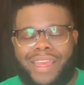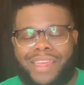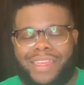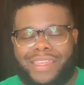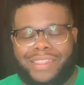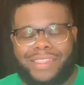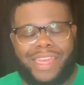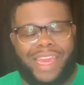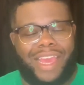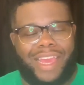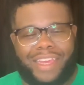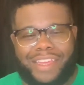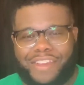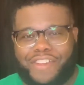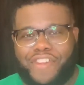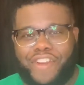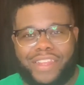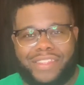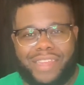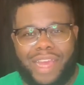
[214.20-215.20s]
Yeah,
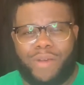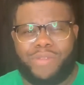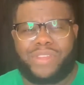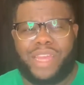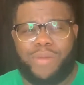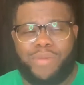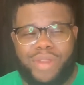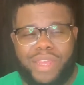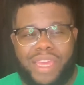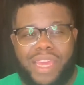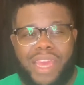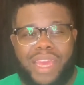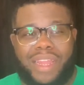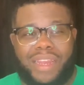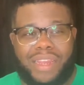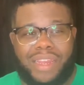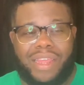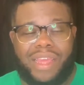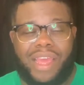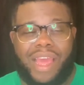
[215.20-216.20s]
crazy. I was able to get
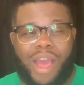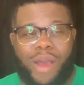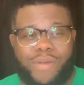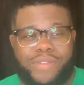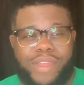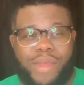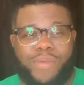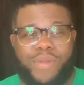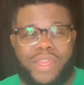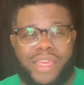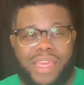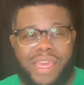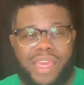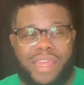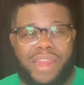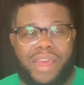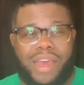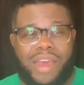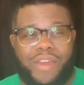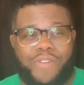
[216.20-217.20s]

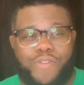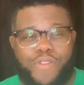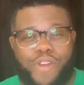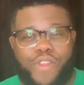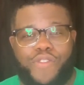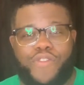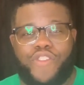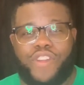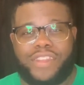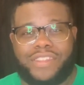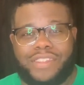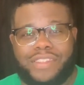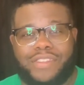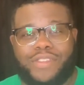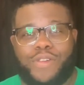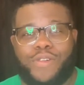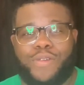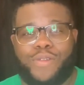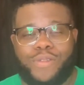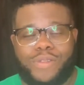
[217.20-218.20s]
Rudy
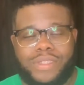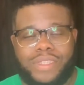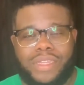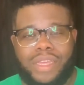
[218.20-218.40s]
Francisco's